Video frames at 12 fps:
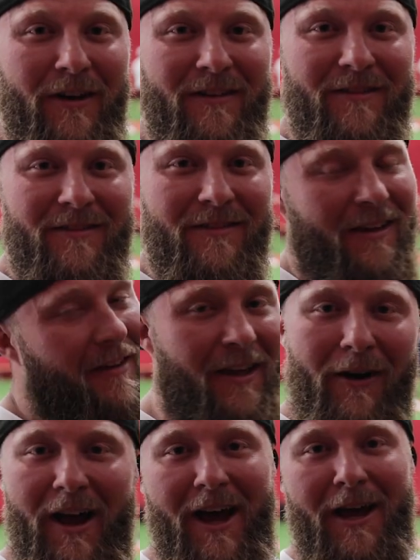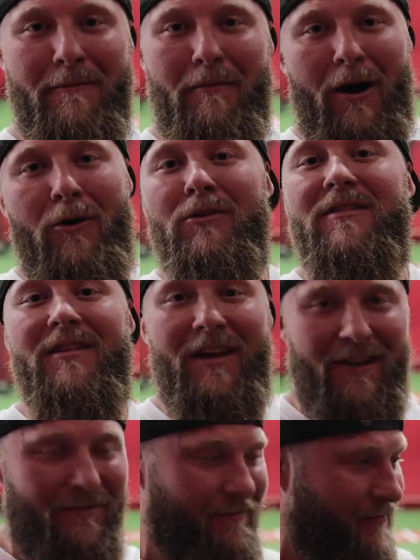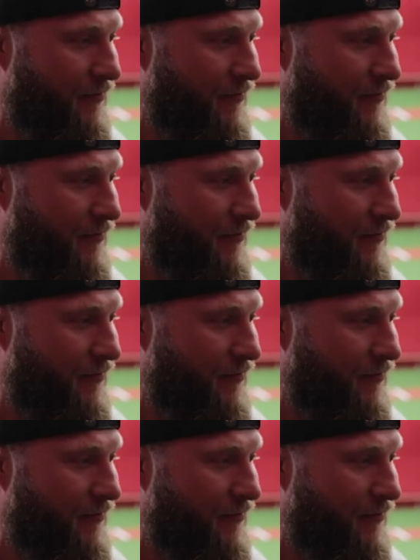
it, and there I had my own sled.